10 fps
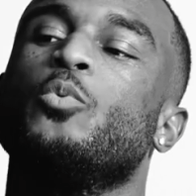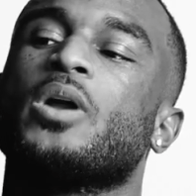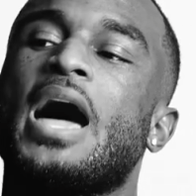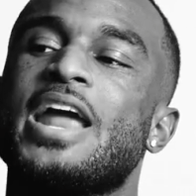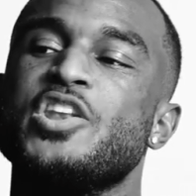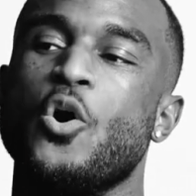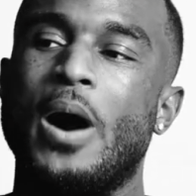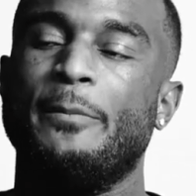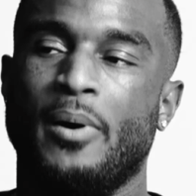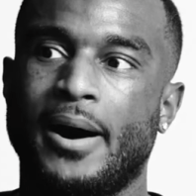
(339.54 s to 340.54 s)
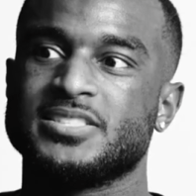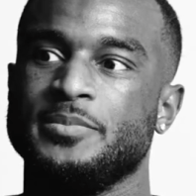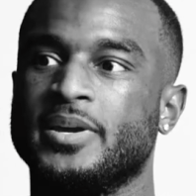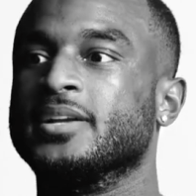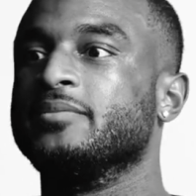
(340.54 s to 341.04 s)
what I know I
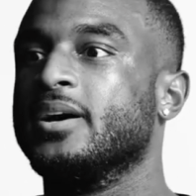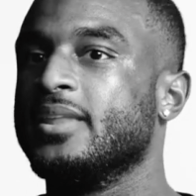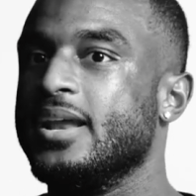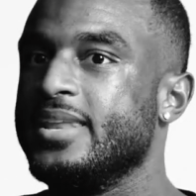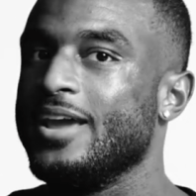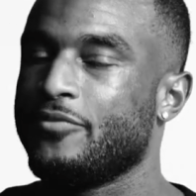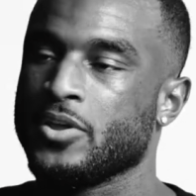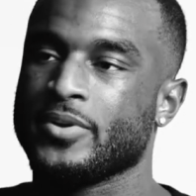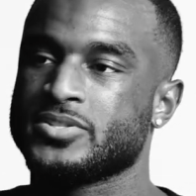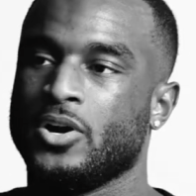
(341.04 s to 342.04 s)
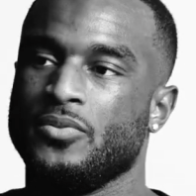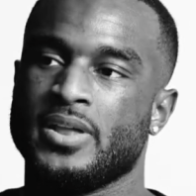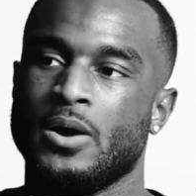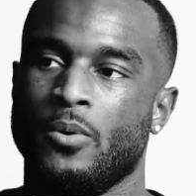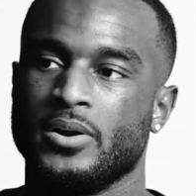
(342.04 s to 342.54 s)
possibly could have done that day for the result that
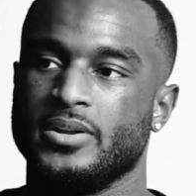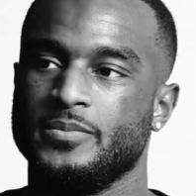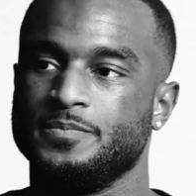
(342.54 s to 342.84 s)
I wanted.